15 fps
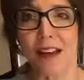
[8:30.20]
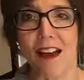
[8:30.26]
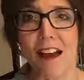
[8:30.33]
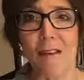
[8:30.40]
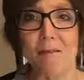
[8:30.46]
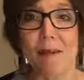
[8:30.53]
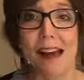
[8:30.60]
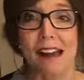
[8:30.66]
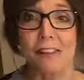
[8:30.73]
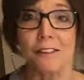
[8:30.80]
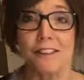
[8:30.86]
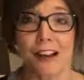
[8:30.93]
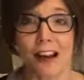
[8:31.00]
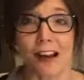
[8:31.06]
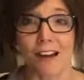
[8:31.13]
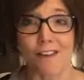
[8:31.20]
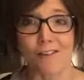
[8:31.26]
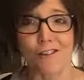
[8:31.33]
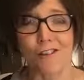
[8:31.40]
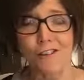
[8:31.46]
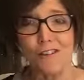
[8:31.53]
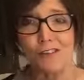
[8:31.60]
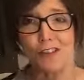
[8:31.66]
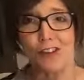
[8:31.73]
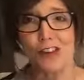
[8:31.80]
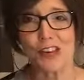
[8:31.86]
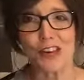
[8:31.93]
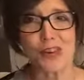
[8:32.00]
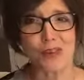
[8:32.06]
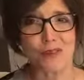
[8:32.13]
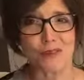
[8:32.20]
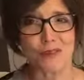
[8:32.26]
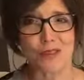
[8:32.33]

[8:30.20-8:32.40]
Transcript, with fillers: of my love for you.